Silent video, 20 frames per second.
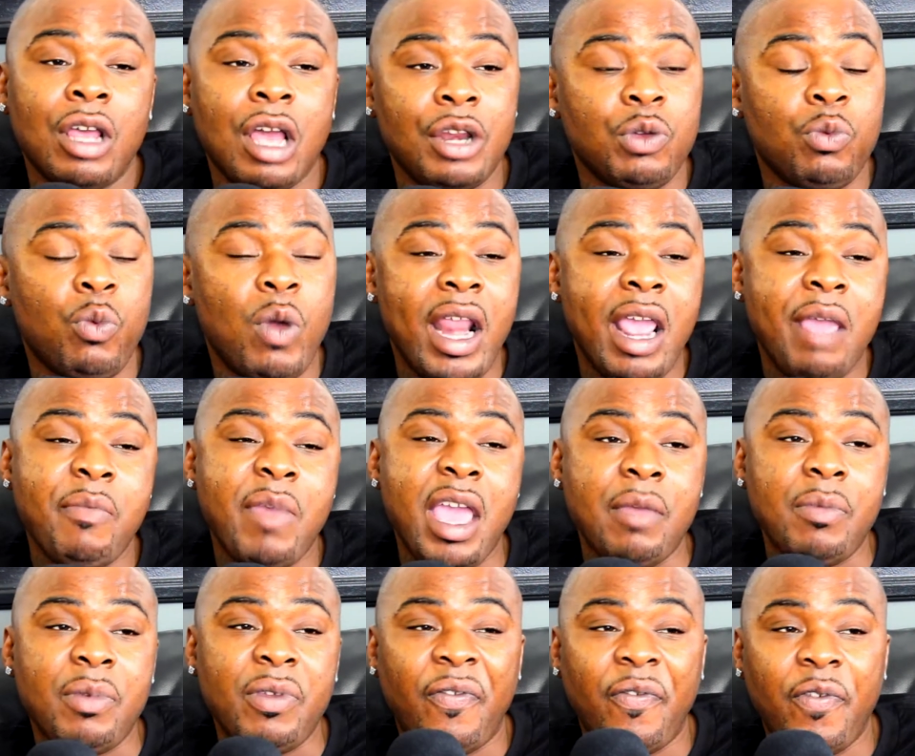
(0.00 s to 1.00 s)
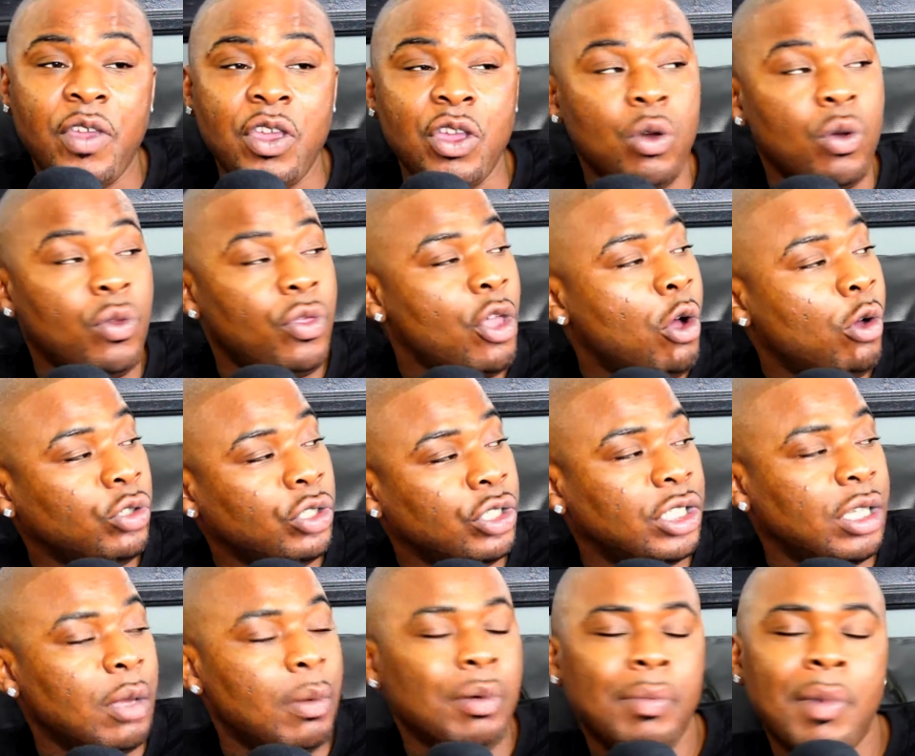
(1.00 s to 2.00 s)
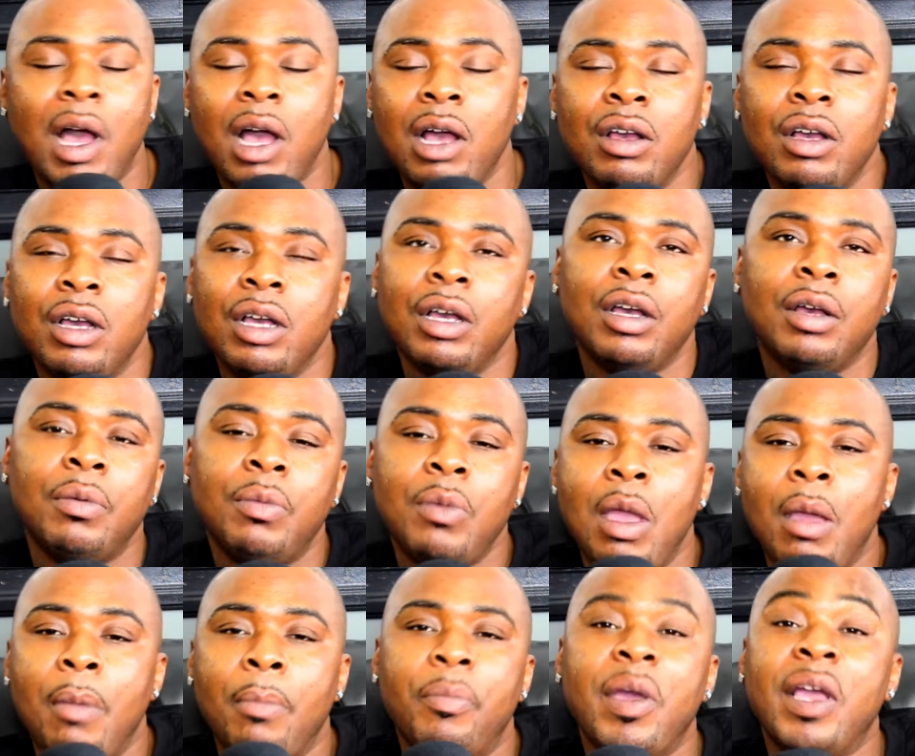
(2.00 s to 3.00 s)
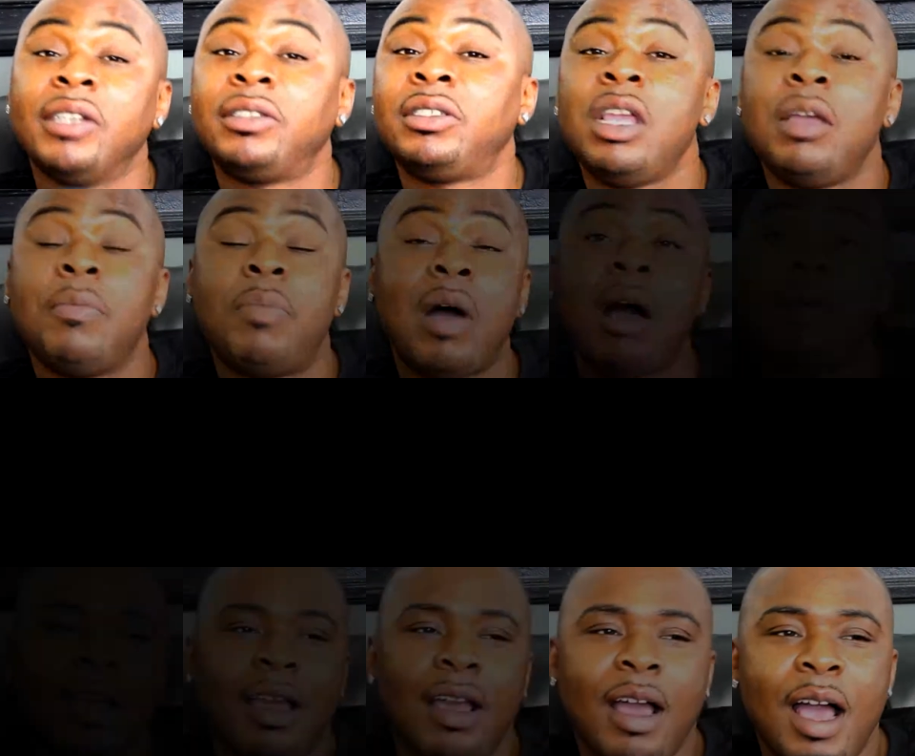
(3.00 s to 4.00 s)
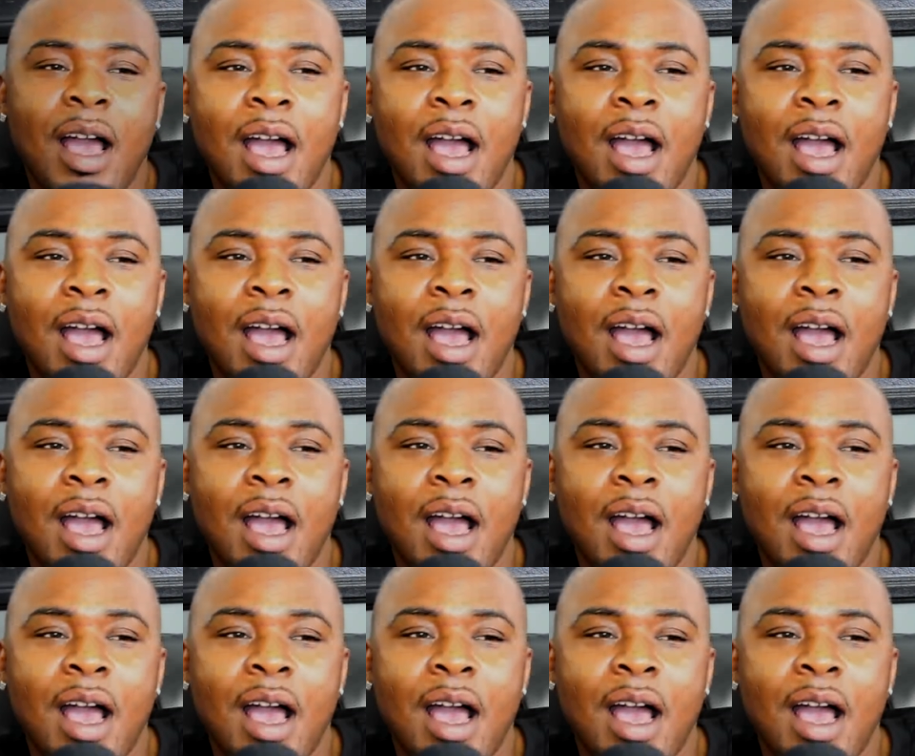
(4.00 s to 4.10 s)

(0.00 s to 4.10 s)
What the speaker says: the way they made me feel, those are some of my best hip hop memories.